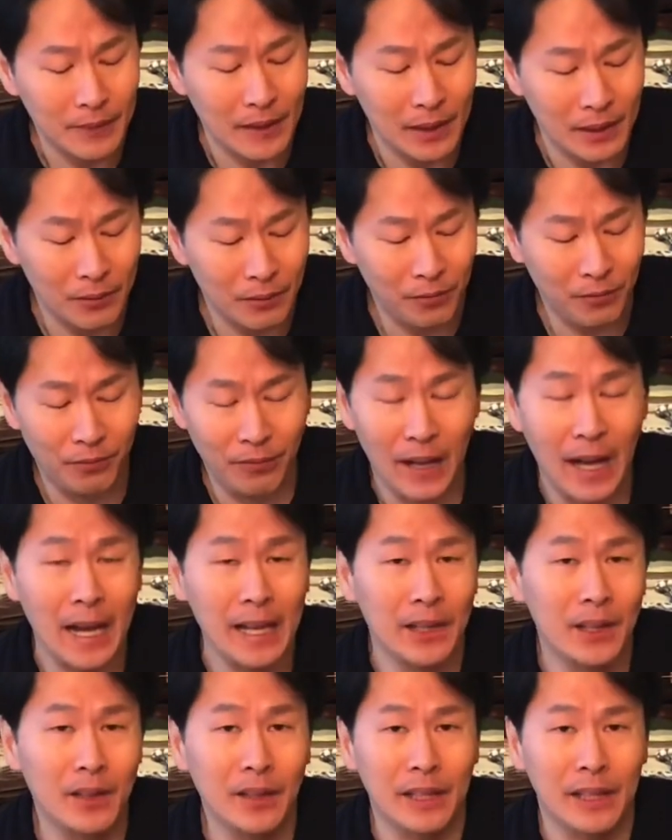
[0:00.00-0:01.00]

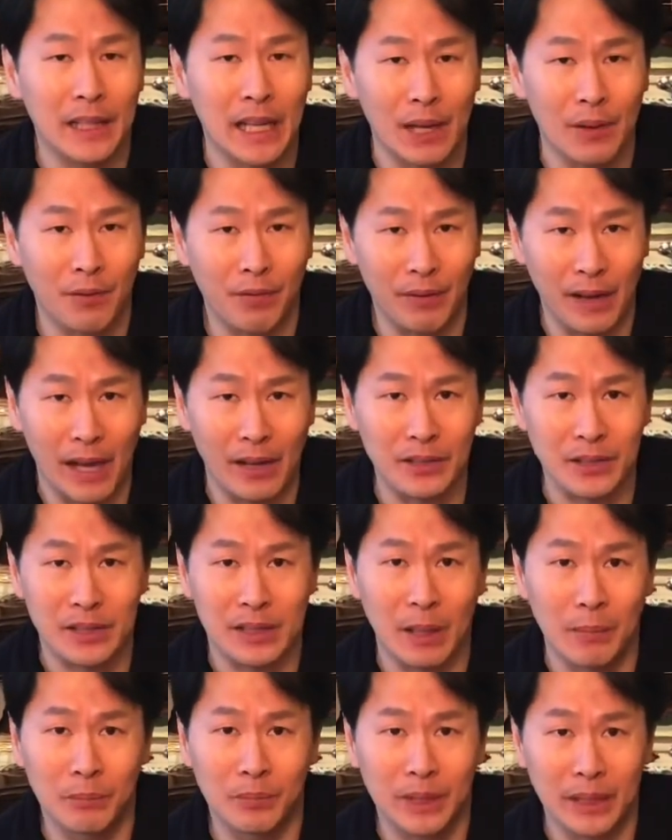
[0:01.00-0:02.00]
finally I found
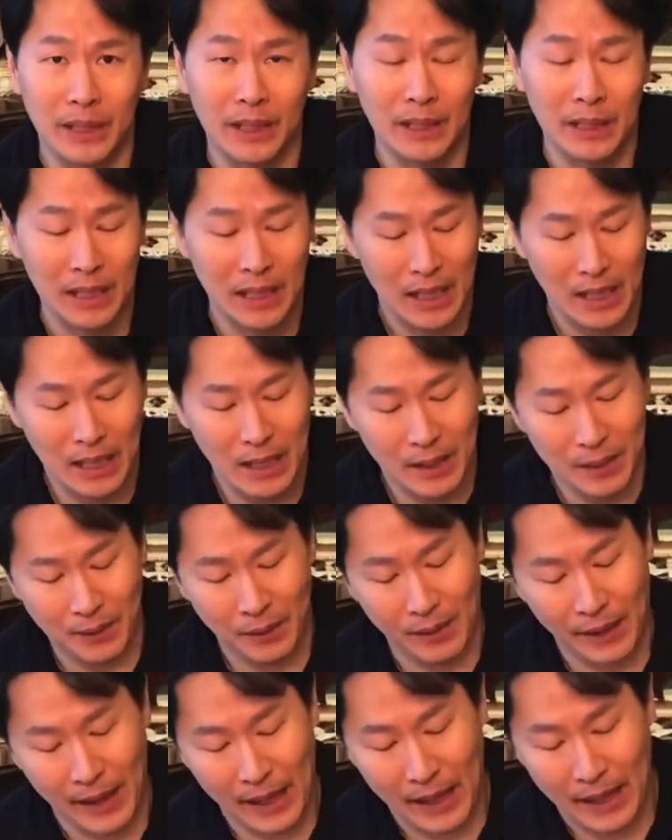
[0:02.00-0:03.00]
something
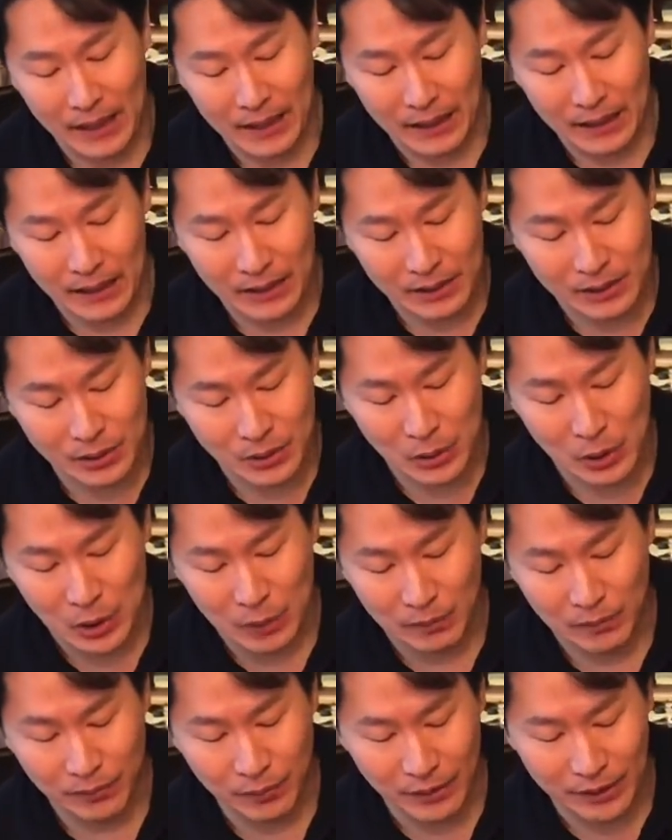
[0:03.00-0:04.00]
that is
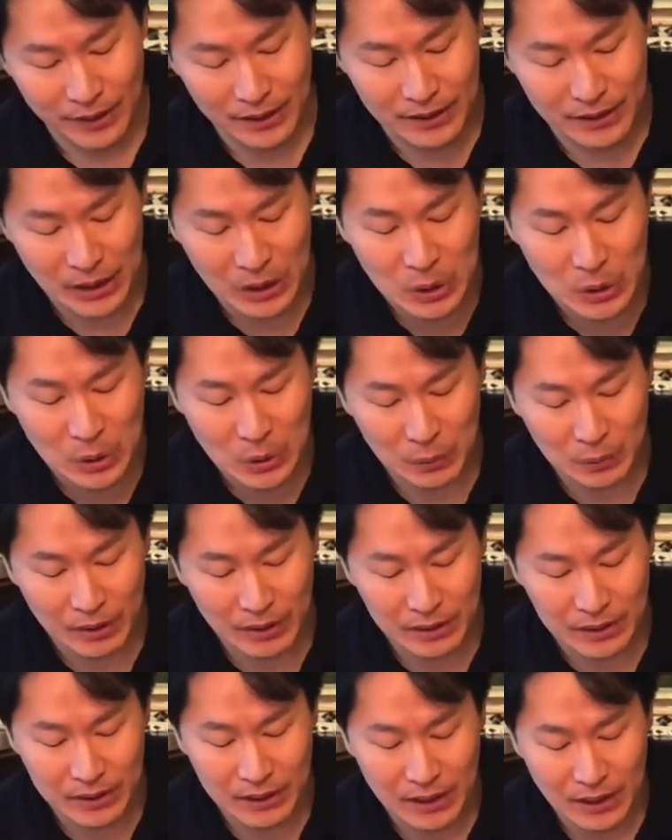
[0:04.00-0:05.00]
suitable for this
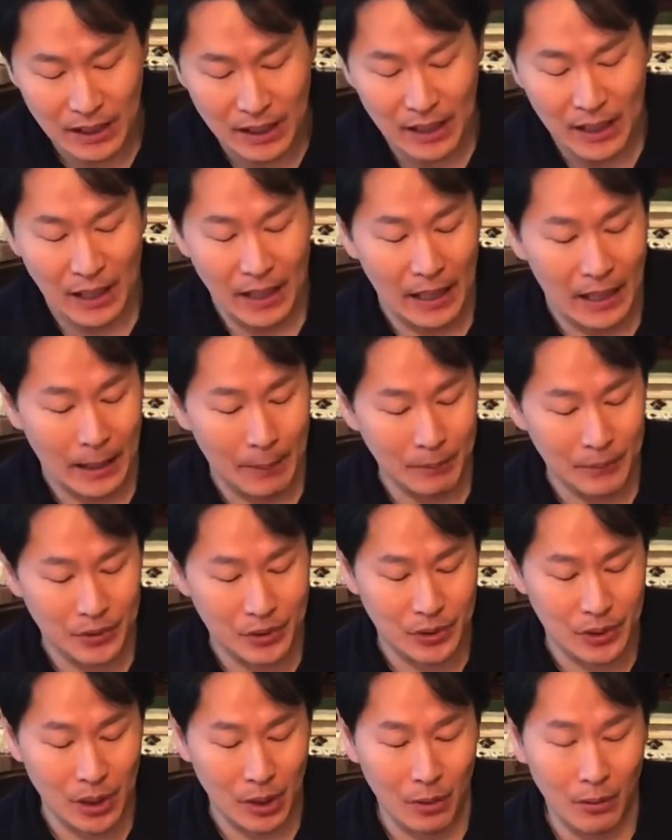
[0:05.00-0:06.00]
instrument.
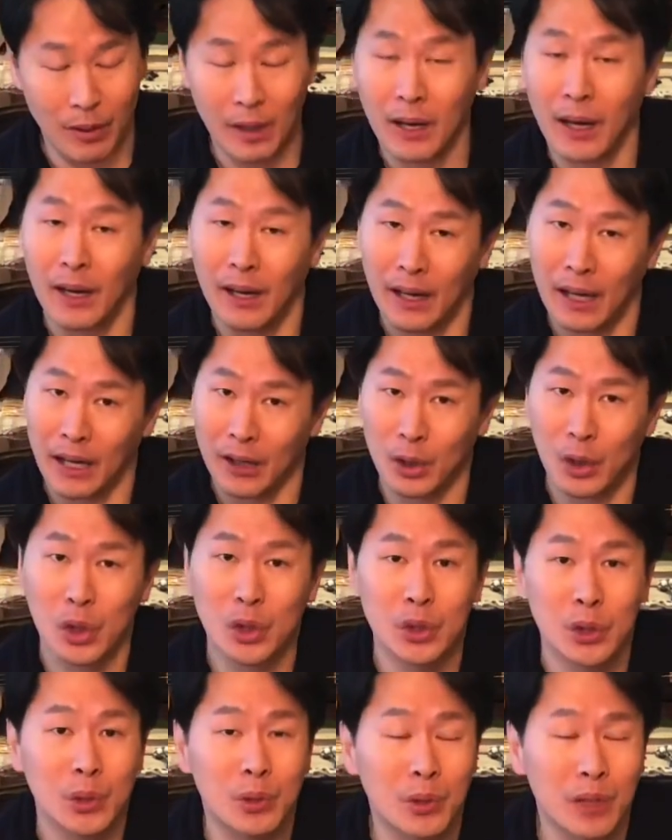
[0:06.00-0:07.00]
So I urge
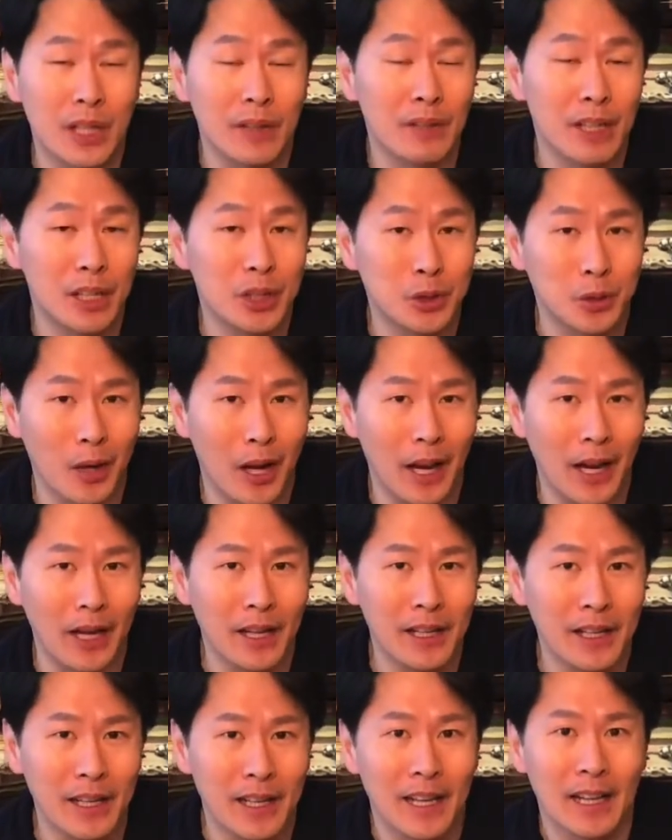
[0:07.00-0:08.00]
you to give it a try.
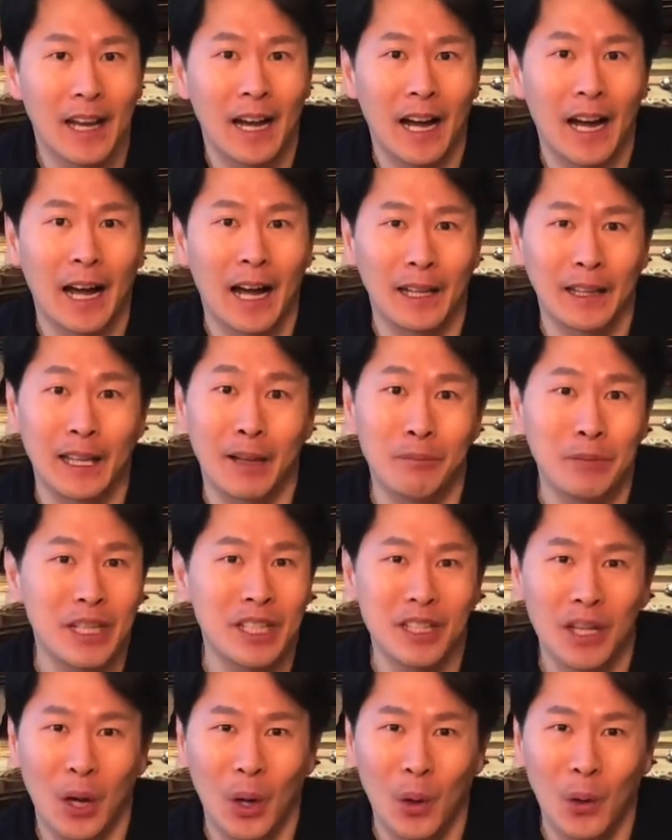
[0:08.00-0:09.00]
Let me
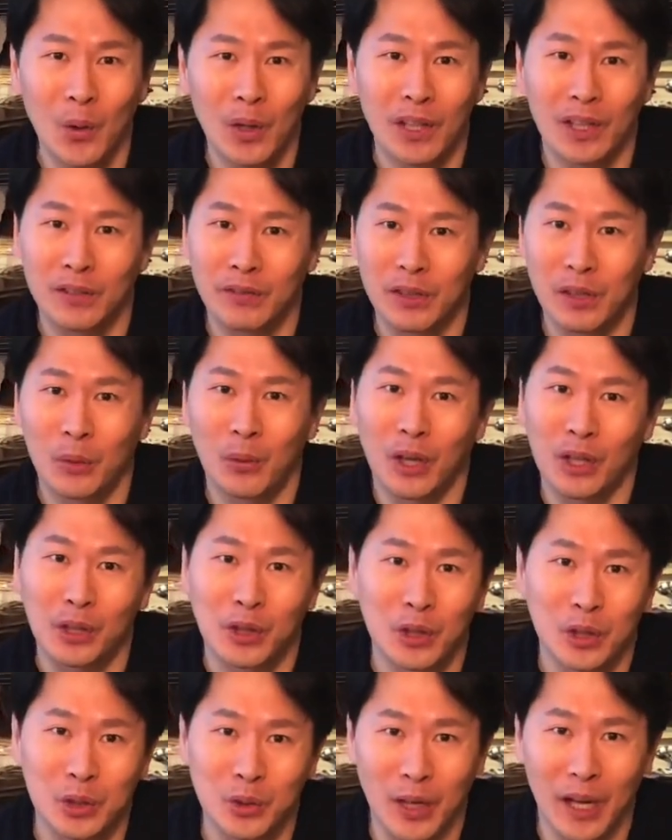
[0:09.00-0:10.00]
know if you wanted to
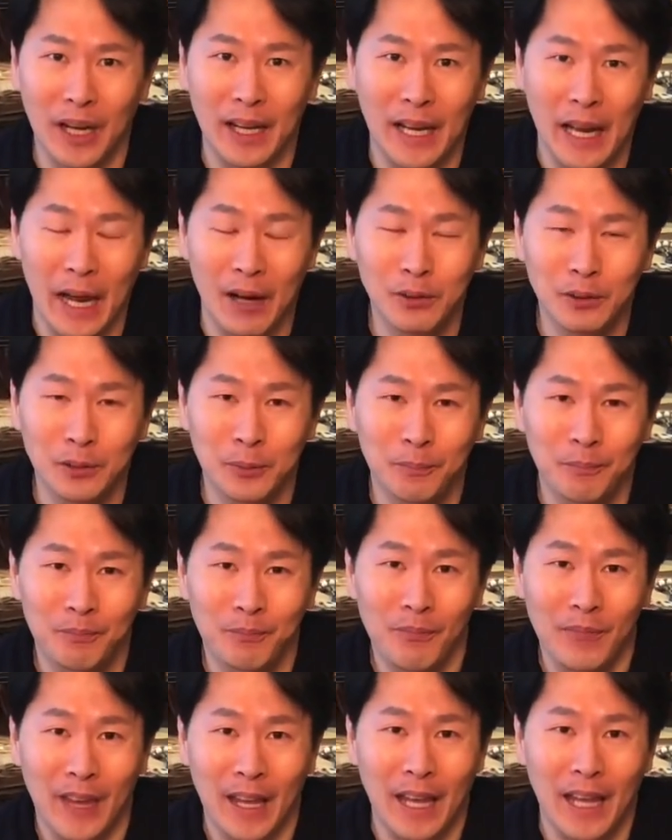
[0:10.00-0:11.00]
try it out.
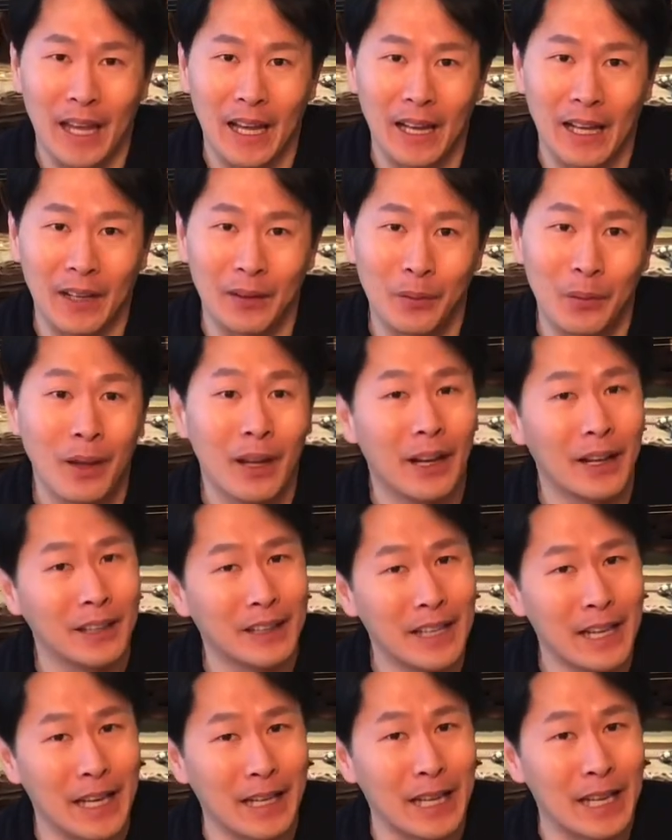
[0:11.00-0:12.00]
And
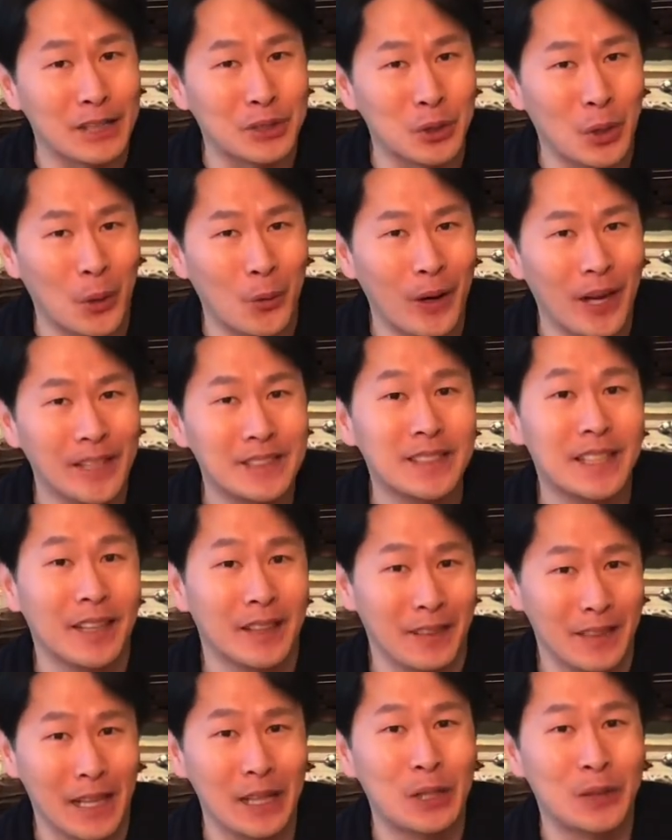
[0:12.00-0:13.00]
again, as always,
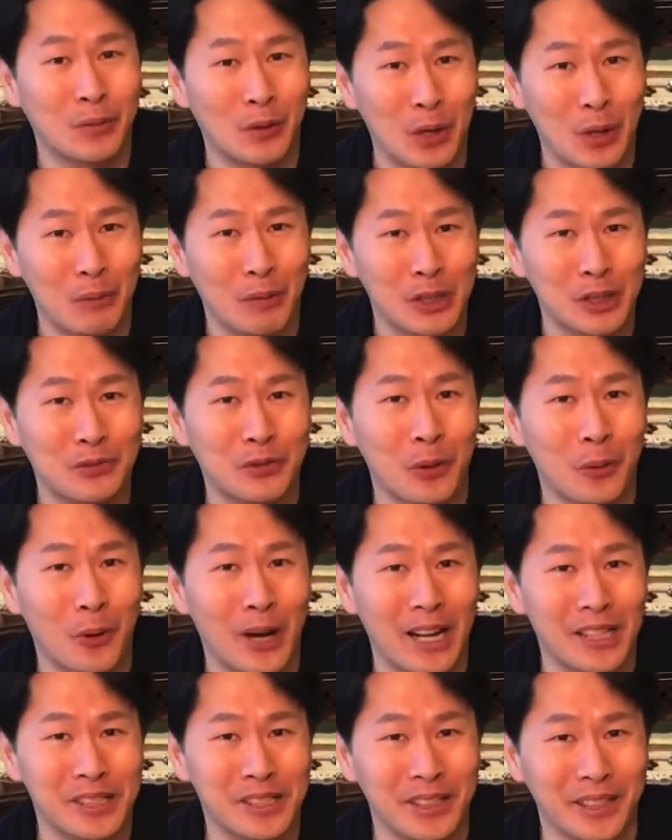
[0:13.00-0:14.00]
thank you very much for
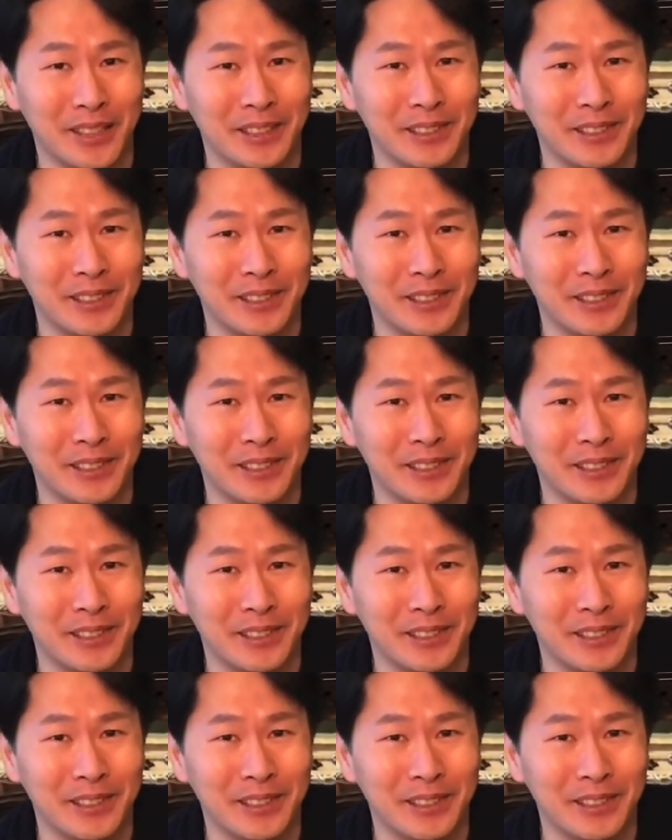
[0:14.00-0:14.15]
watching.